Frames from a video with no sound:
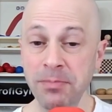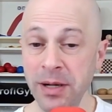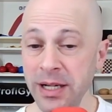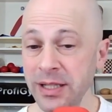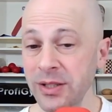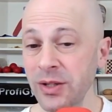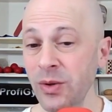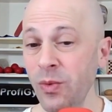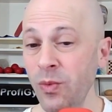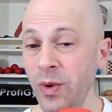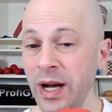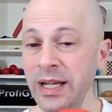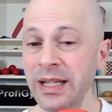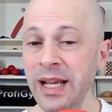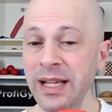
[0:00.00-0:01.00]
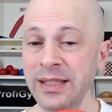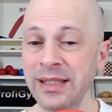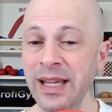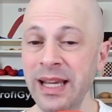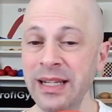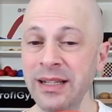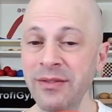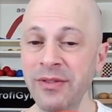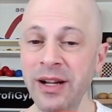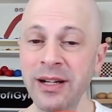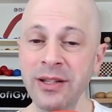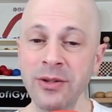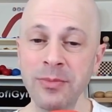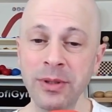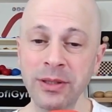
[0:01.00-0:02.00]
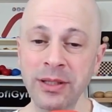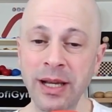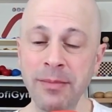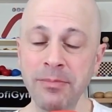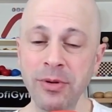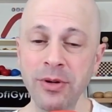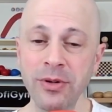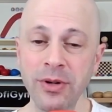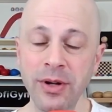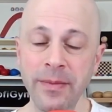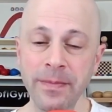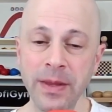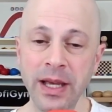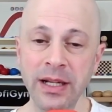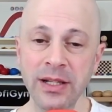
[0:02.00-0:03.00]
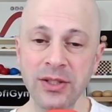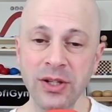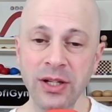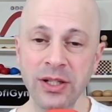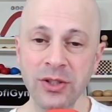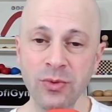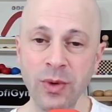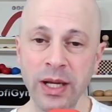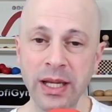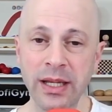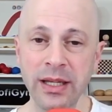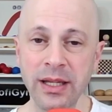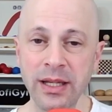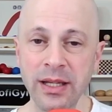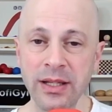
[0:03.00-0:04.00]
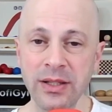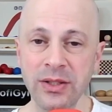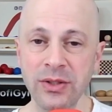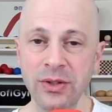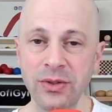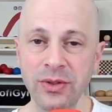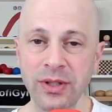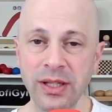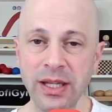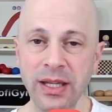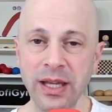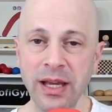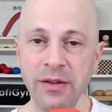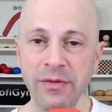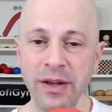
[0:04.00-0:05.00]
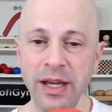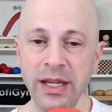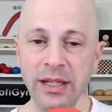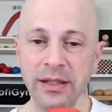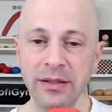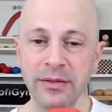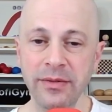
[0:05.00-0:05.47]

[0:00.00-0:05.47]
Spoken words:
but white has gained a valuable tempo and is on his way. So king f8,